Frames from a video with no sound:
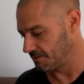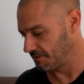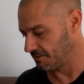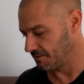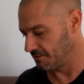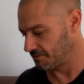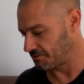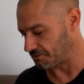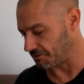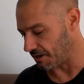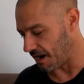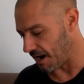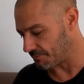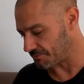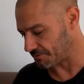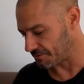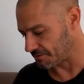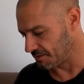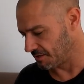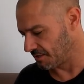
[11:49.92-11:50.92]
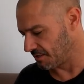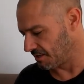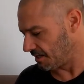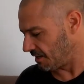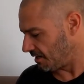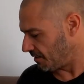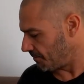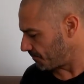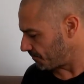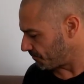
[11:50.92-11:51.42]
straps.
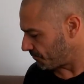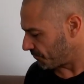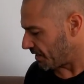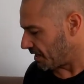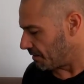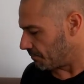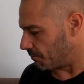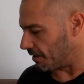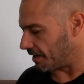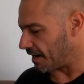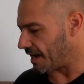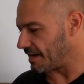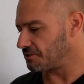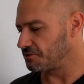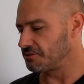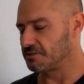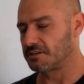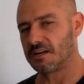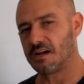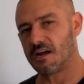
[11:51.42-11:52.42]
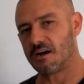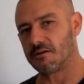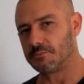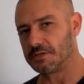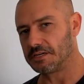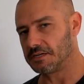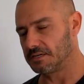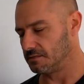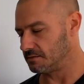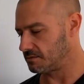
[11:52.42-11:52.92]
But I took it
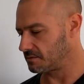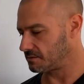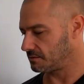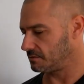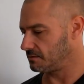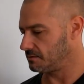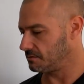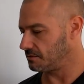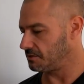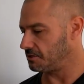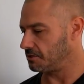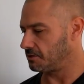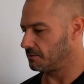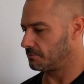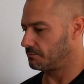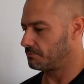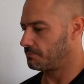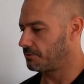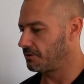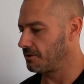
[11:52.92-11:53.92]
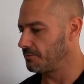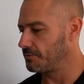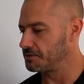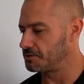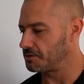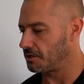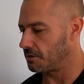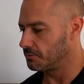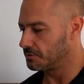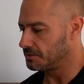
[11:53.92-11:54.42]
out because you're pretty
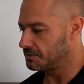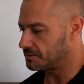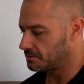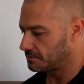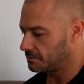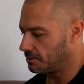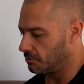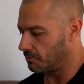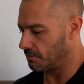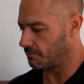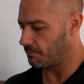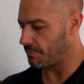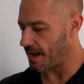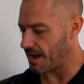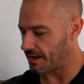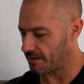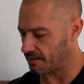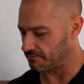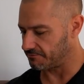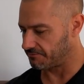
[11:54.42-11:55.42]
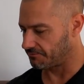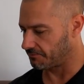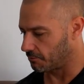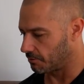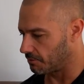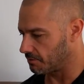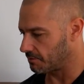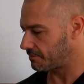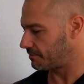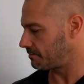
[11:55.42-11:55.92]
much always going back and
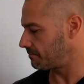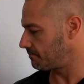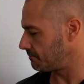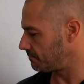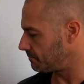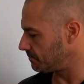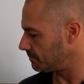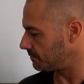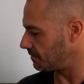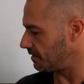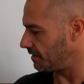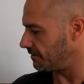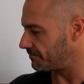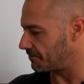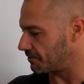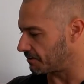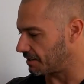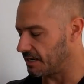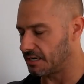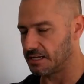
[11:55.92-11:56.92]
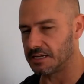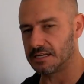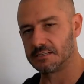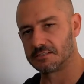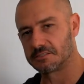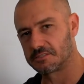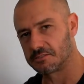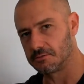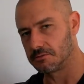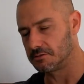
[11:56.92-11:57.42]
forth if you're getting
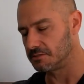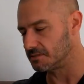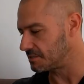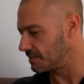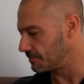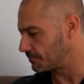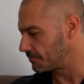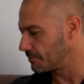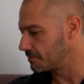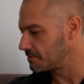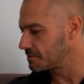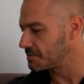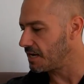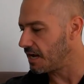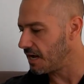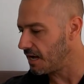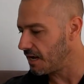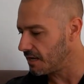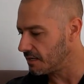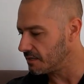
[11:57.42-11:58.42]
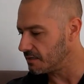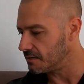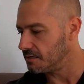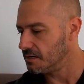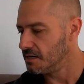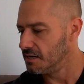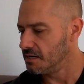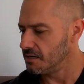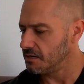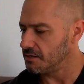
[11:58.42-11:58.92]
into the zipper side,
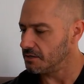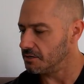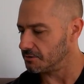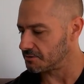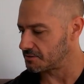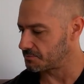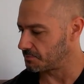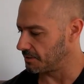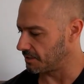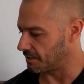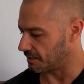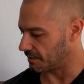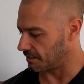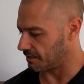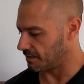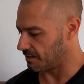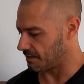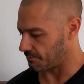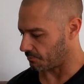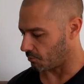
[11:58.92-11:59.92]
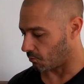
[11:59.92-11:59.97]
splitting it up,